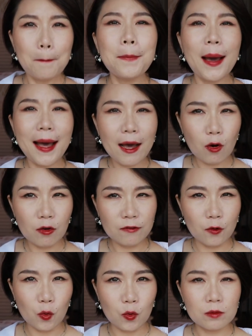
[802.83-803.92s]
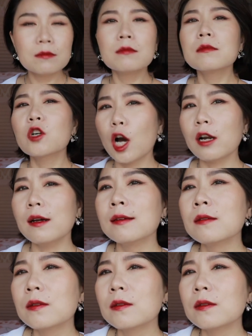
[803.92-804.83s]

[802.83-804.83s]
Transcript: powerful color.